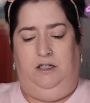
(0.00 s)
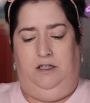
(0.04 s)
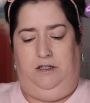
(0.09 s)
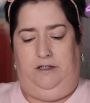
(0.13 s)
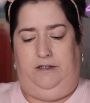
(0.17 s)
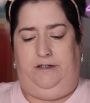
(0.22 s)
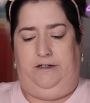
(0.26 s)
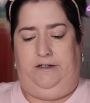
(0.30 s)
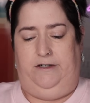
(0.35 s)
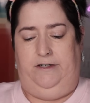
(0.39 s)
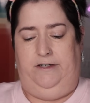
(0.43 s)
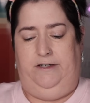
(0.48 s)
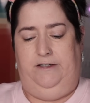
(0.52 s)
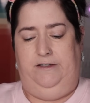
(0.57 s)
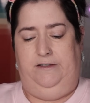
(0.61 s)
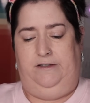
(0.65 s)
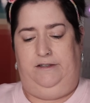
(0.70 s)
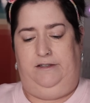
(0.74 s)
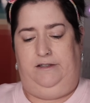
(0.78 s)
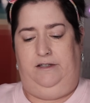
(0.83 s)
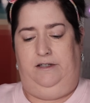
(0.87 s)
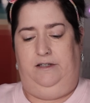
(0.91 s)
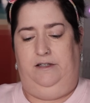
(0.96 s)
All
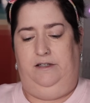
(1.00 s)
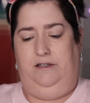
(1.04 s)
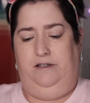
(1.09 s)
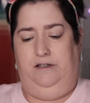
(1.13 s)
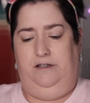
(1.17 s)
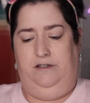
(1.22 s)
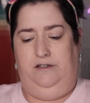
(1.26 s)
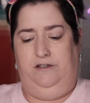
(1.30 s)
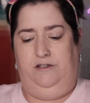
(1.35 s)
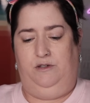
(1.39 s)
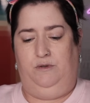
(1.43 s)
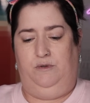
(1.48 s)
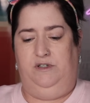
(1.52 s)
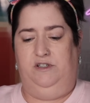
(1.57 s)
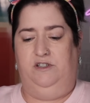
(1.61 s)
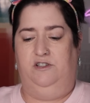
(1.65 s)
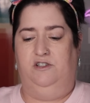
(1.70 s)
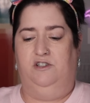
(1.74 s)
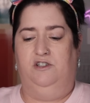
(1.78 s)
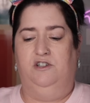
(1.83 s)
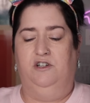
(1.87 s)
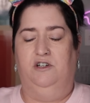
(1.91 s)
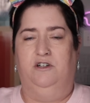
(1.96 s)
right. So I
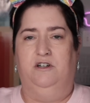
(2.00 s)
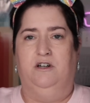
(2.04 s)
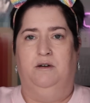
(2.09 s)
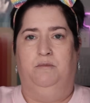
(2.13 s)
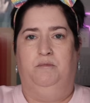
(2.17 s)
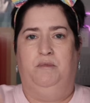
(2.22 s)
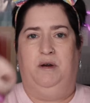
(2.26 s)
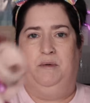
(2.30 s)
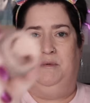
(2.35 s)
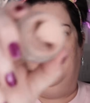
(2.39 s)
stirred up my